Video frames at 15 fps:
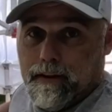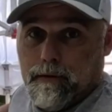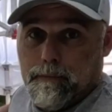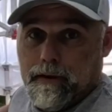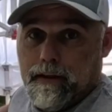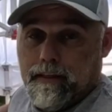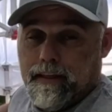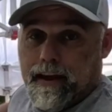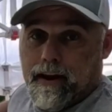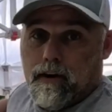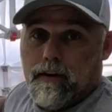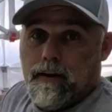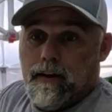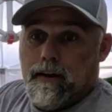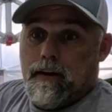to be
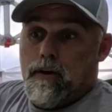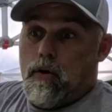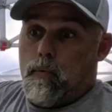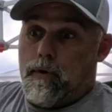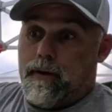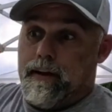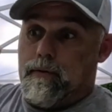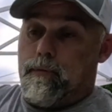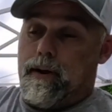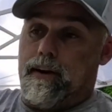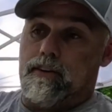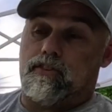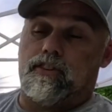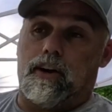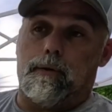there. We're getting ready
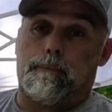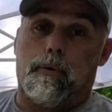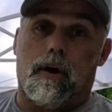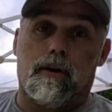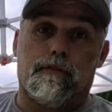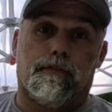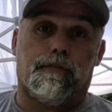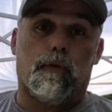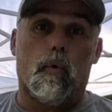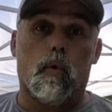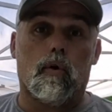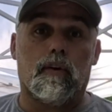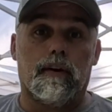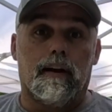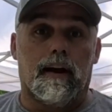to start part
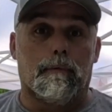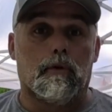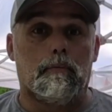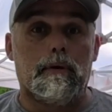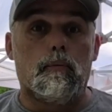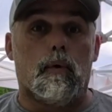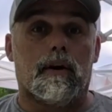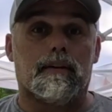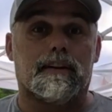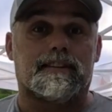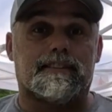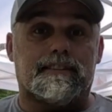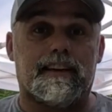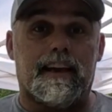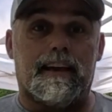4. I'm gonna be wearing the
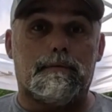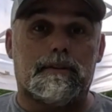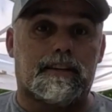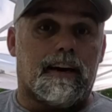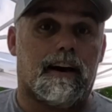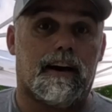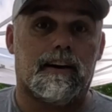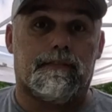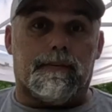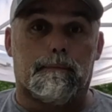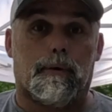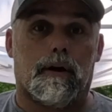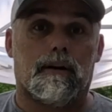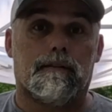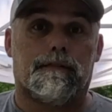same attire for
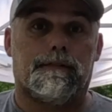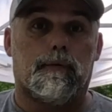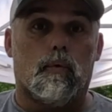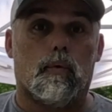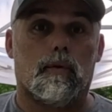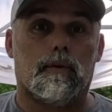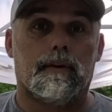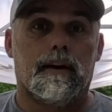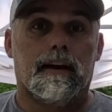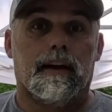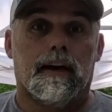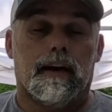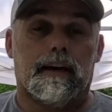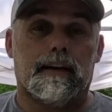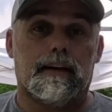part 4.
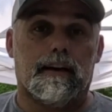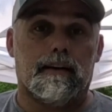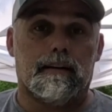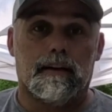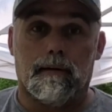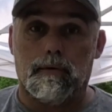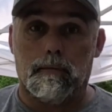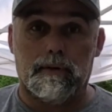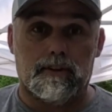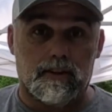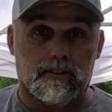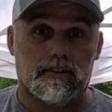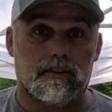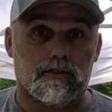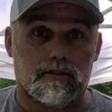I'm gonna be
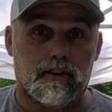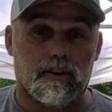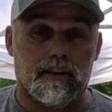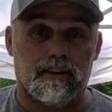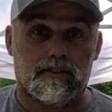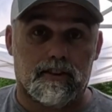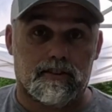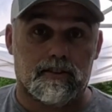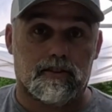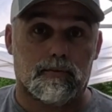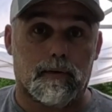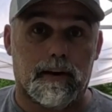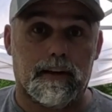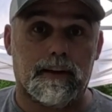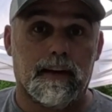just as dirty, just as
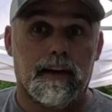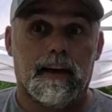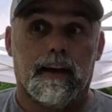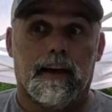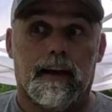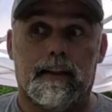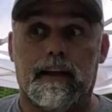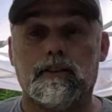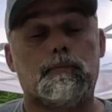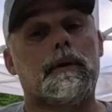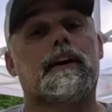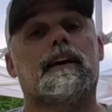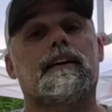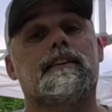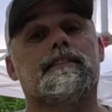sweaty, and that's
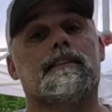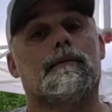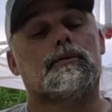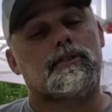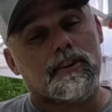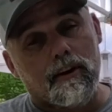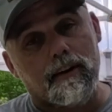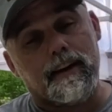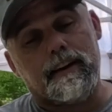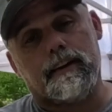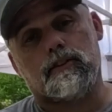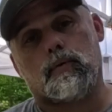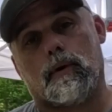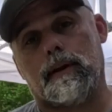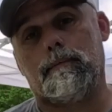because I'm starting it
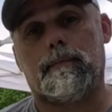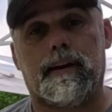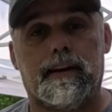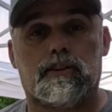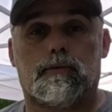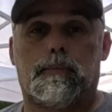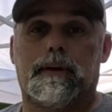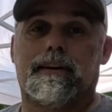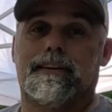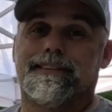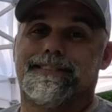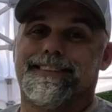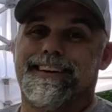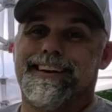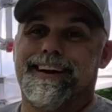in 20 minutes
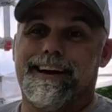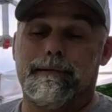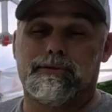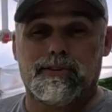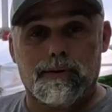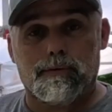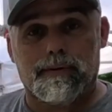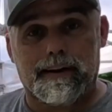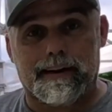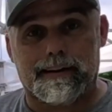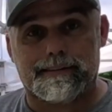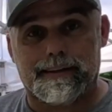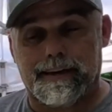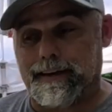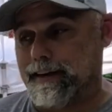because I'm starting to run out
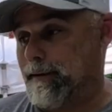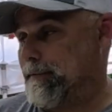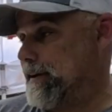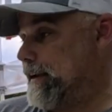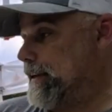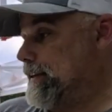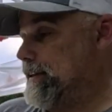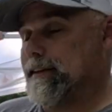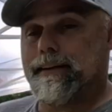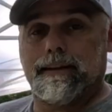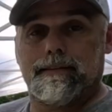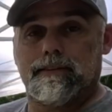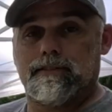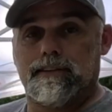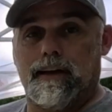of time and I need to get
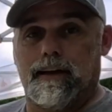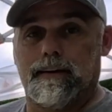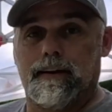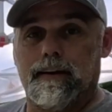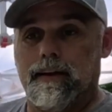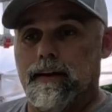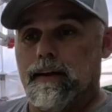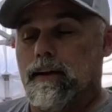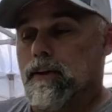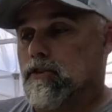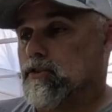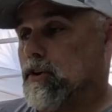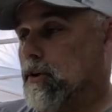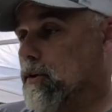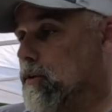this done.
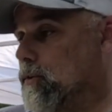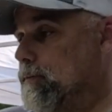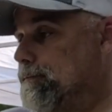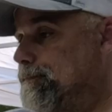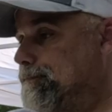So